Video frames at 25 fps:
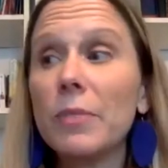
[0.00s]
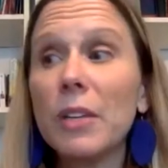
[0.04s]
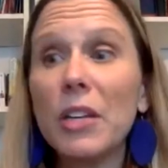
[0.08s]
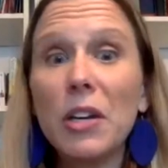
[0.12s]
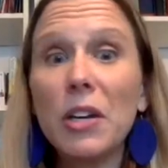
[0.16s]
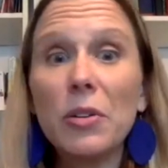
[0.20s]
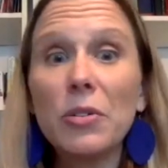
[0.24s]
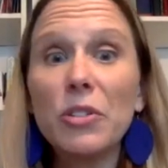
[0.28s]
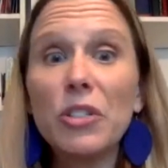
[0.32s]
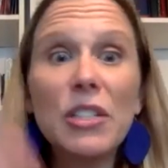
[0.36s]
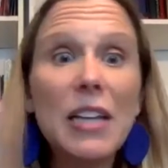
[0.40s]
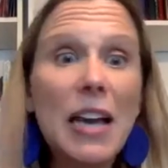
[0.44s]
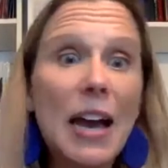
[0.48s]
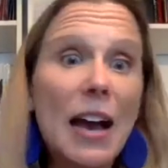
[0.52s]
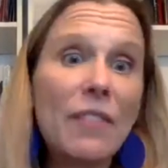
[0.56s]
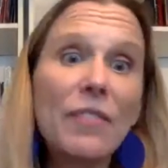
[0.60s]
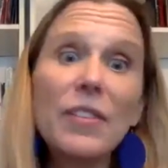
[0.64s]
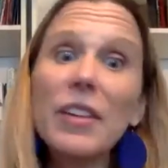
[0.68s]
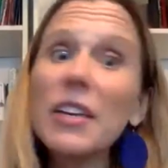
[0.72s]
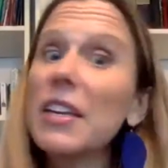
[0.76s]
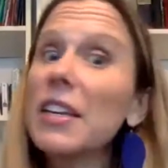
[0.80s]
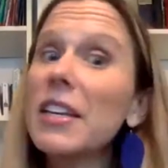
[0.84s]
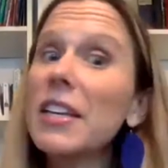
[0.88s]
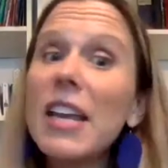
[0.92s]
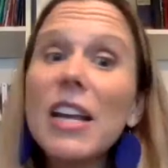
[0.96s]
just
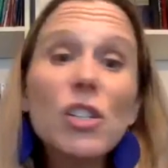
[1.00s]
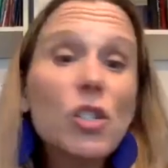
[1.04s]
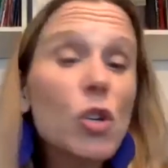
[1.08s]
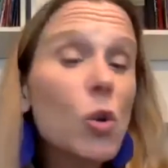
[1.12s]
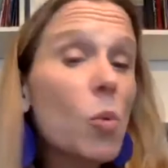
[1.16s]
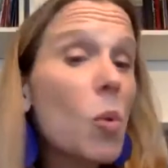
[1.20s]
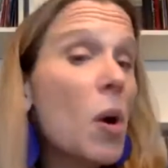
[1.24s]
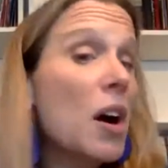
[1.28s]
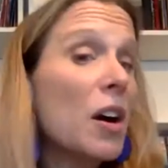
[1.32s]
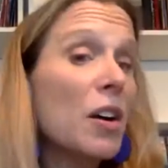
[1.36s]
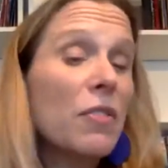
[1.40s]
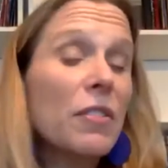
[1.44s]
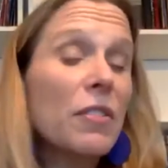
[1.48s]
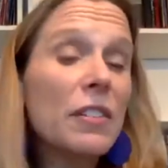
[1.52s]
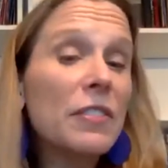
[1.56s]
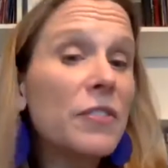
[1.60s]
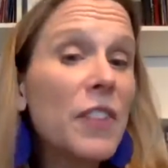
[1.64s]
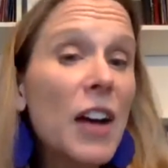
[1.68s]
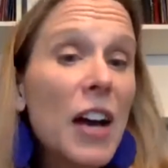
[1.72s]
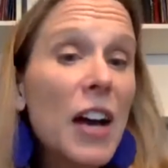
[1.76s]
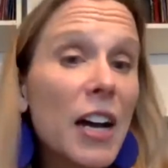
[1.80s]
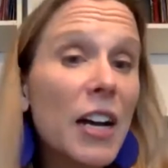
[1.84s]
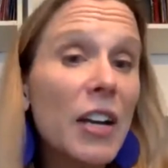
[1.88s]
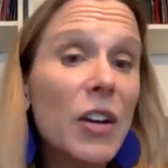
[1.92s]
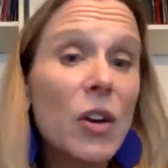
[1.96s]
having a nature walk for
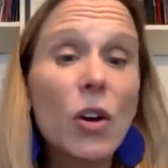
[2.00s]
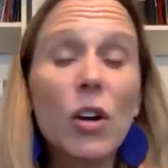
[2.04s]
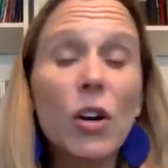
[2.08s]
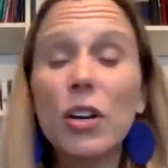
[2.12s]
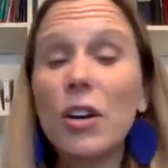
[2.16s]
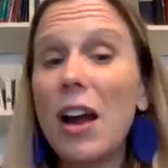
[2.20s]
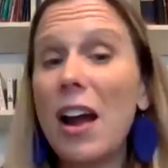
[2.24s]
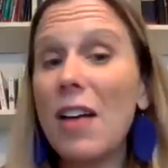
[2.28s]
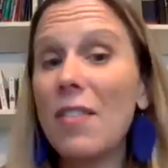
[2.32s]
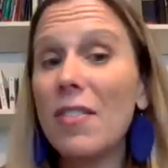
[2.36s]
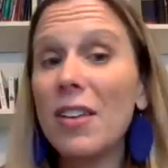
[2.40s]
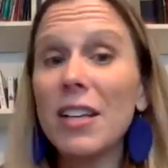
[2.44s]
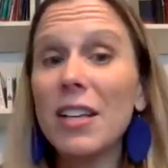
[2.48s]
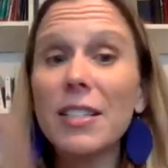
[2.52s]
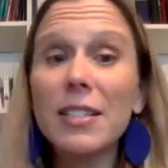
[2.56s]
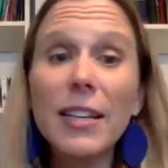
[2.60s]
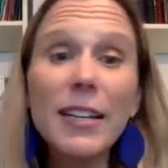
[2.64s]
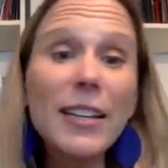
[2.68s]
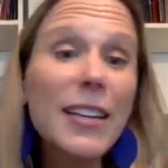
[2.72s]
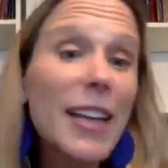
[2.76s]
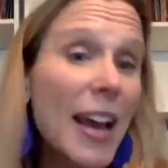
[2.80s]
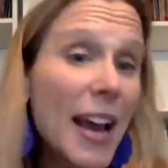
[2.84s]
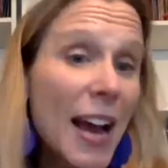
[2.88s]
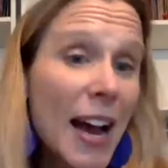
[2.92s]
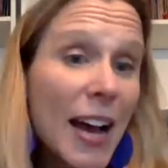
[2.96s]
fun, or you're having a
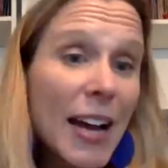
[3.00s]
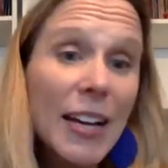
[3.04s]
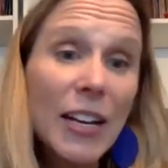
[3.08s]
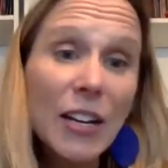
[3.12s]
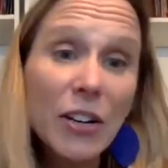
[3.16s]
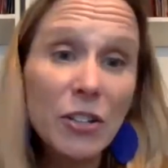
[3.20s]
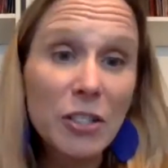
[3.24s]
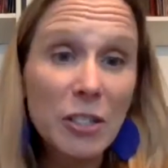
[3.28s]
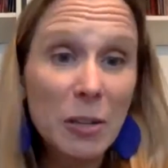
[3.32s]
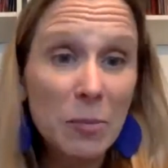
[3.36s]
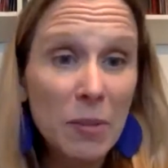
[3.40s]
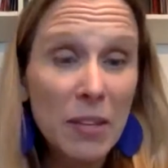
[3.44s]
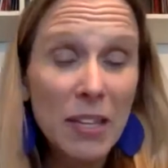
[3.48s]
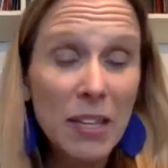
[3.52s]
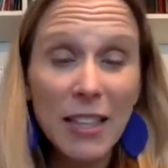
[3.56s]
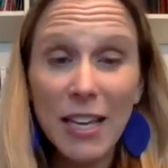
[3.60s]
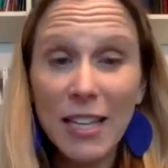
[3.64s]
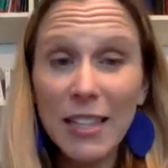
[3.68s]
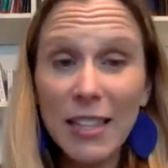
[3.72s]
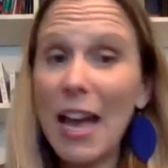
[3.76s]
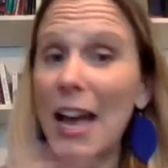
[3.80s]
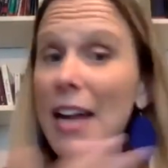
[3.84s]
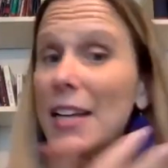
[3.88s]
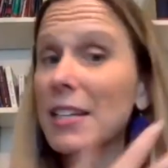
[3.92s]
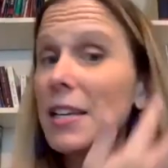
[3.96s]
Sunday hike or something like
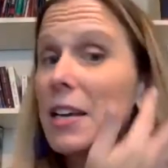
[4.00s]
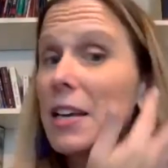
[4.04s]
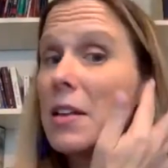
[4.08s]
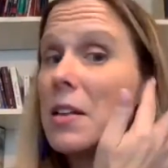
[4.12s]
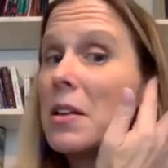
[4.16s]
that.